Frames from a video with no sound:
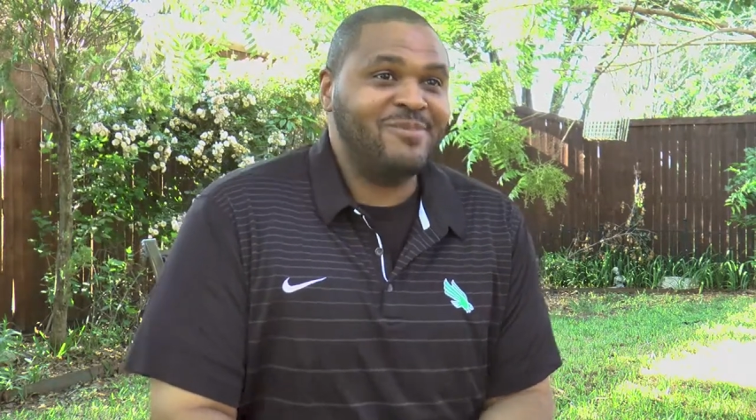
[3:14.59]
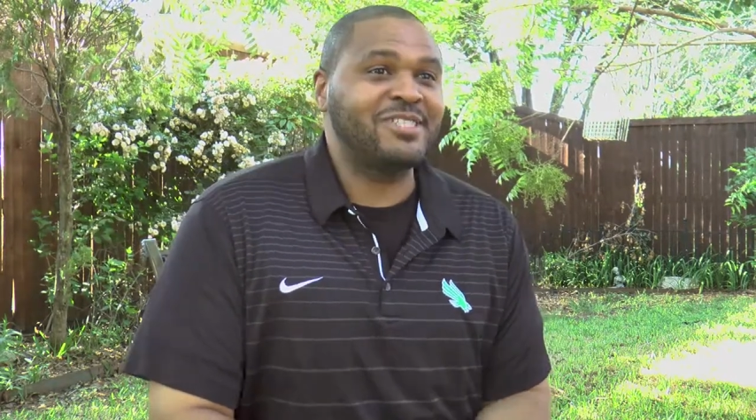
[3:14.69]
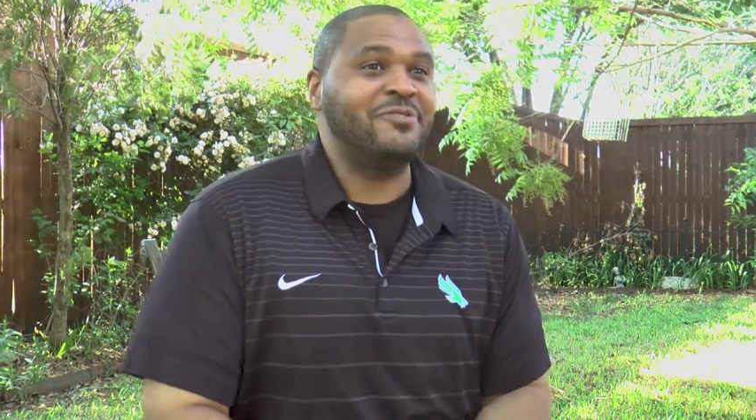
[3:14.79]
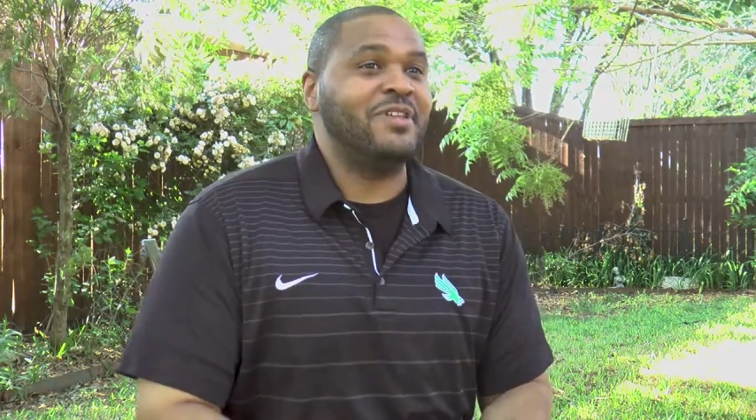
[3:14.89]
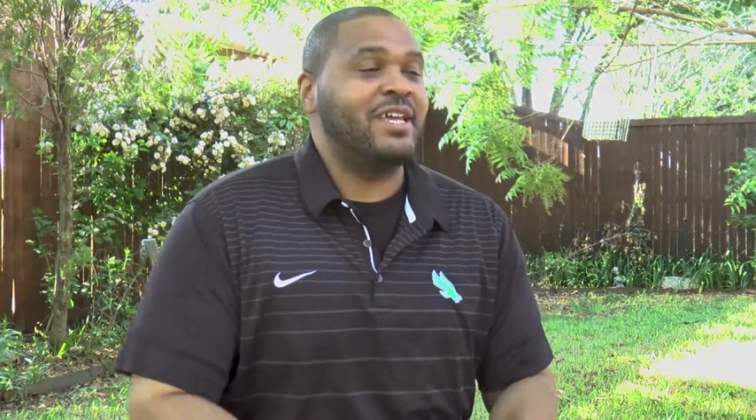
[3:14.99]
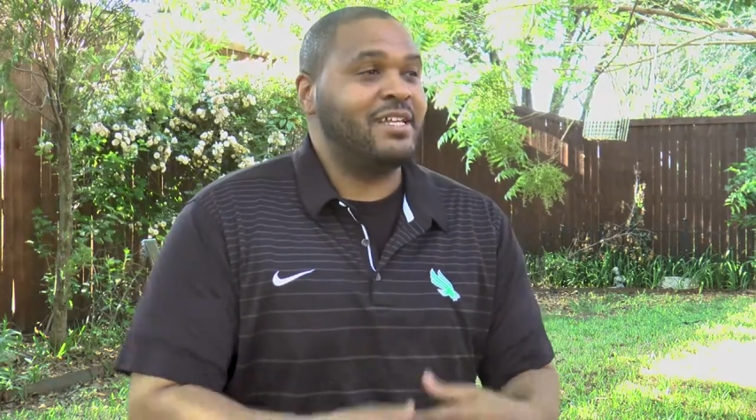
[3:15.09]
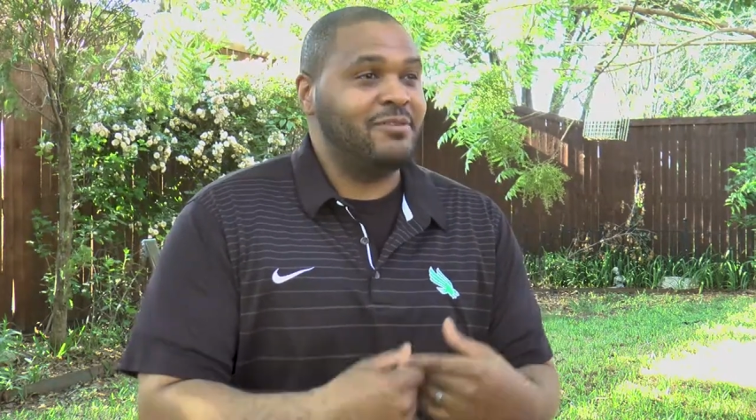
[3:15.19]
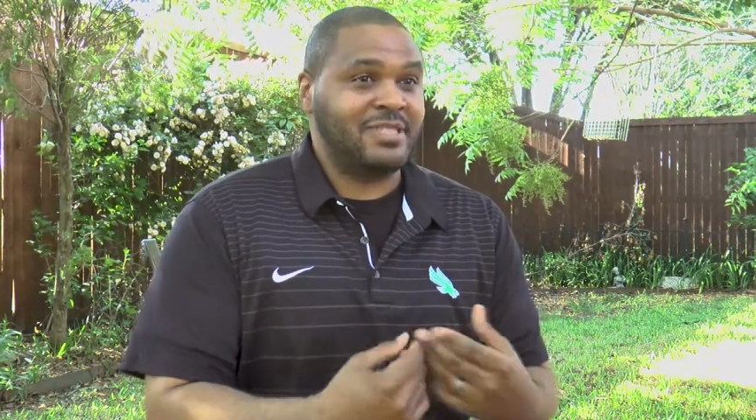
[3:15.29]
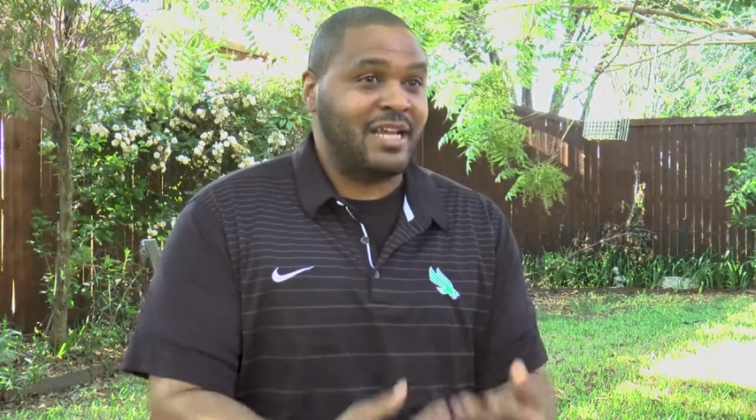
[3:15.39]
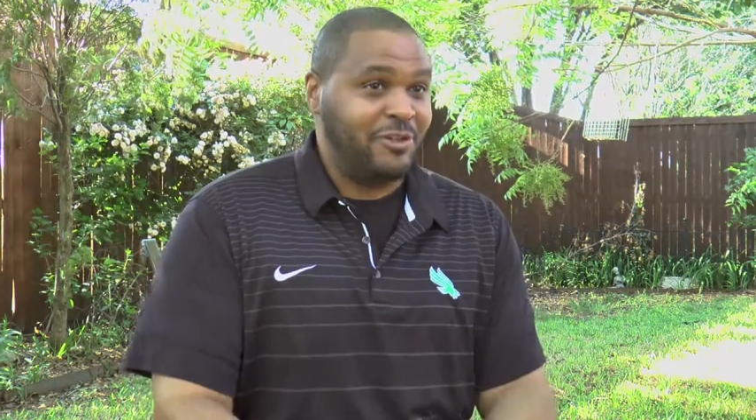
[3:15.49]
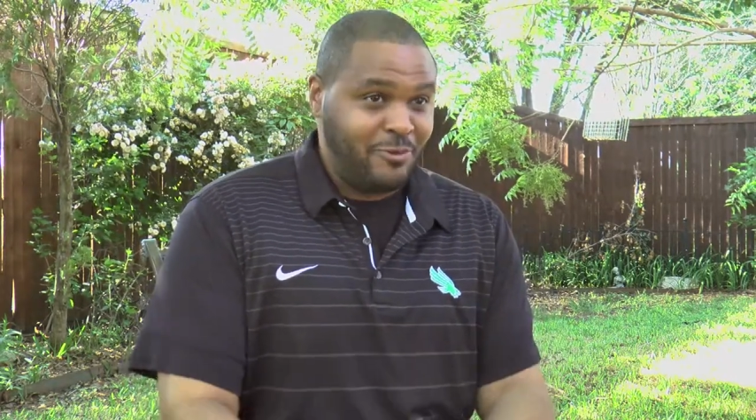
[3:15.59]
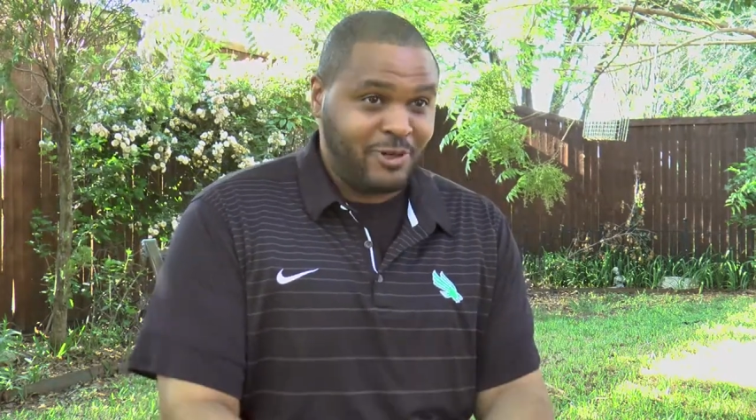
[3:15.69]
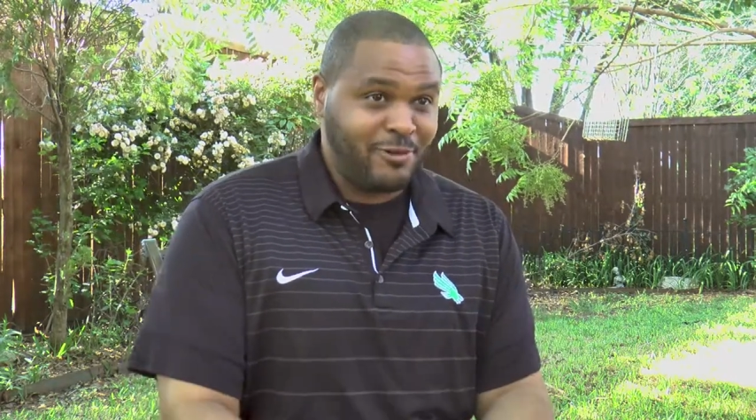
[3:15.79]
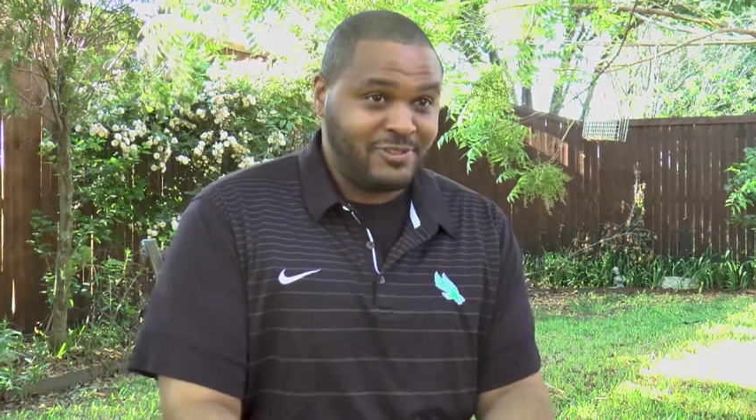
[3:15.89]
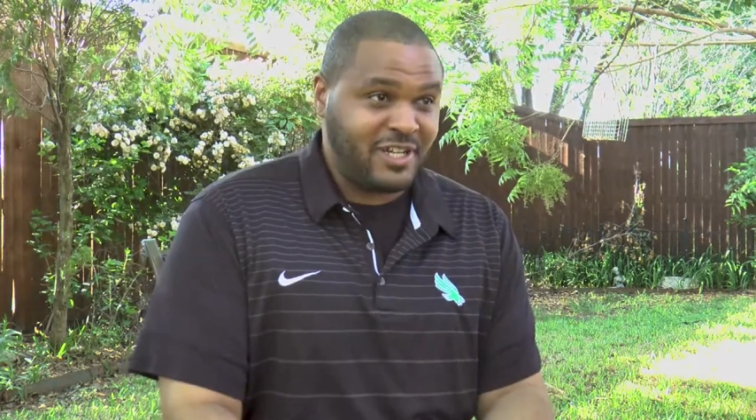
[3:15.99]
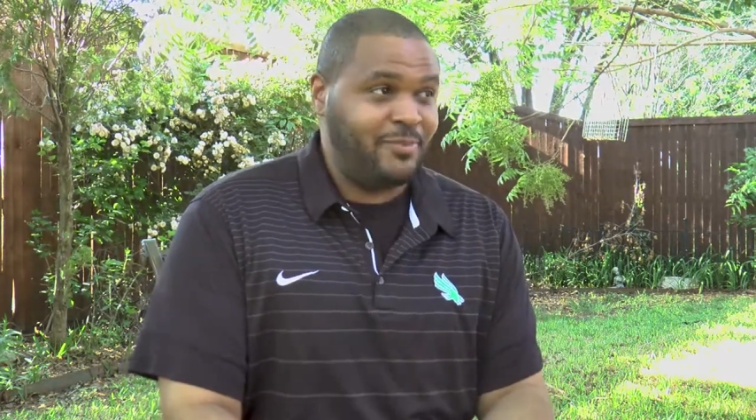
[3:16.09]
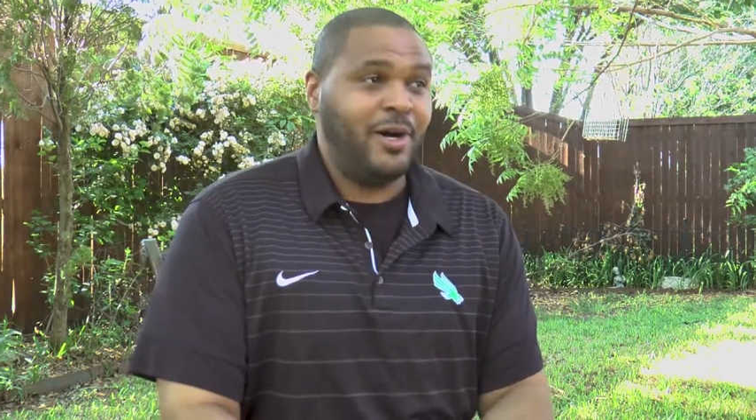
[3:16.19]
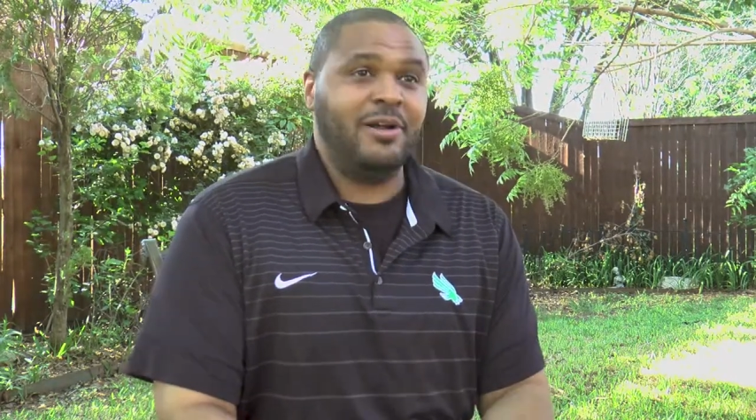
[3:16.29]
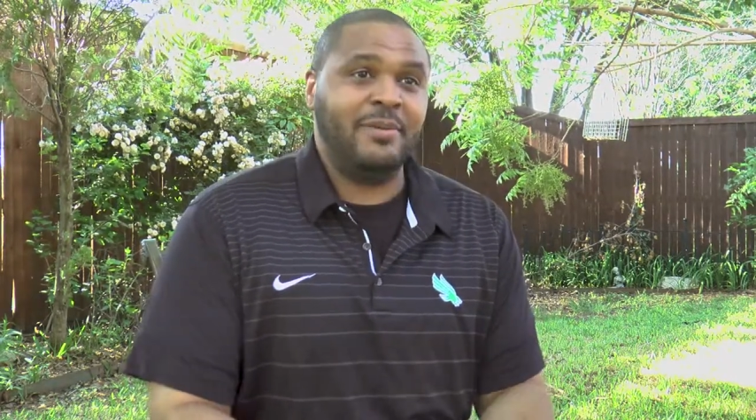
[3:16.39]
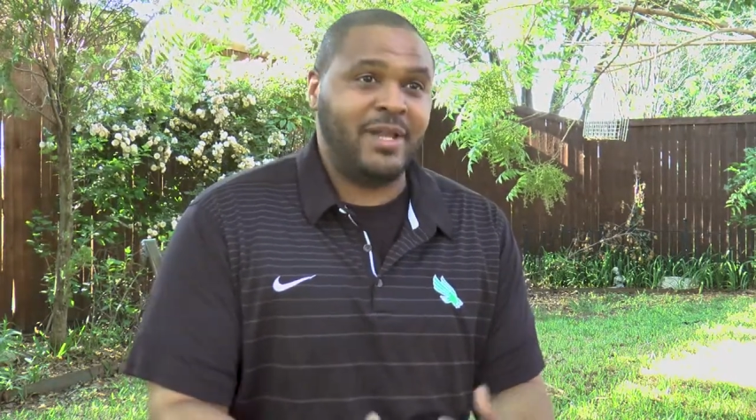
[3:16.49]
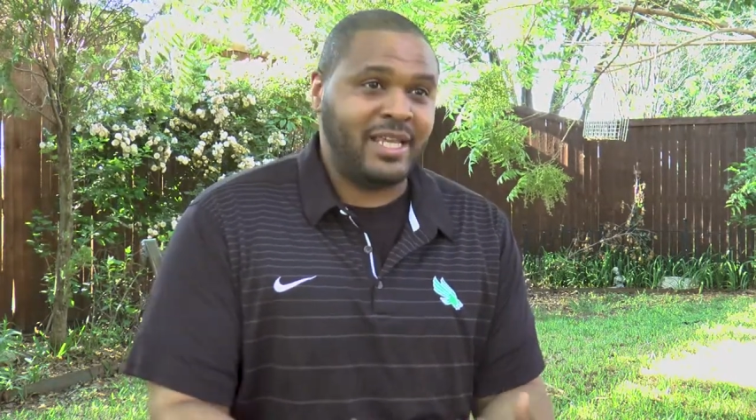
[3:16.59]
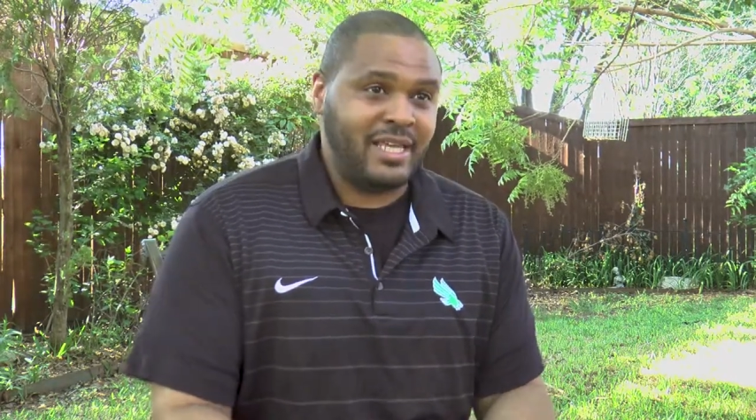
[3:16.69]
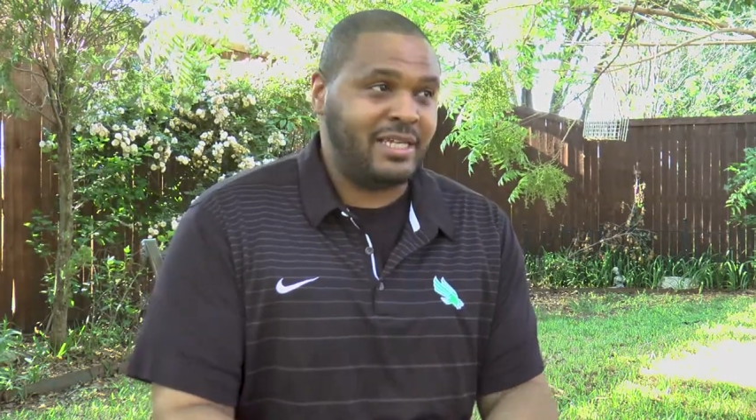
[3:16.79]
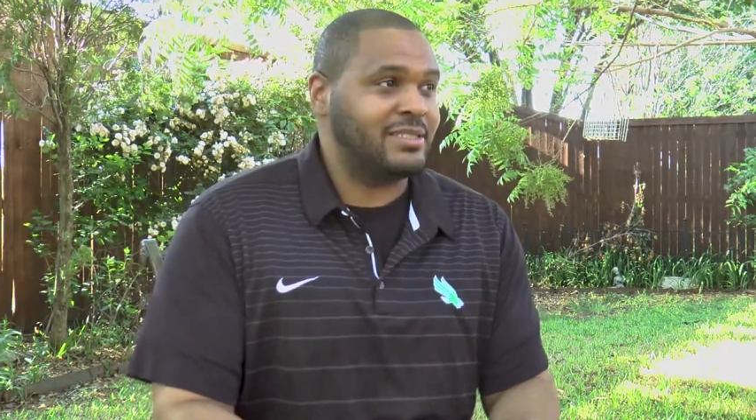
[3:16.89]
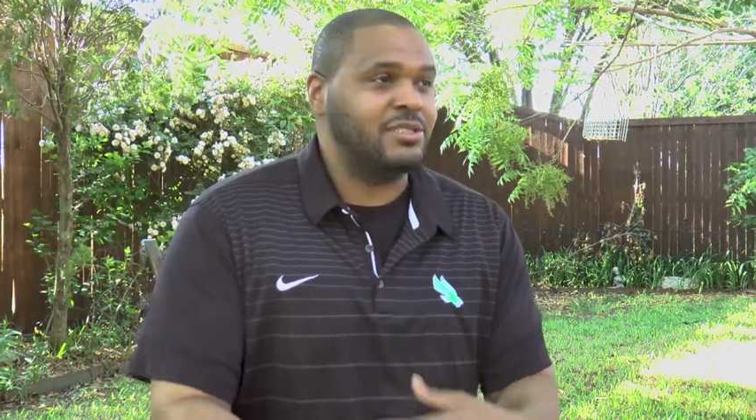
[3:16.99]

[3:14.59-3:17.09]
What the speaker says: So then he was like, do you want to do softball? I'm like, yes.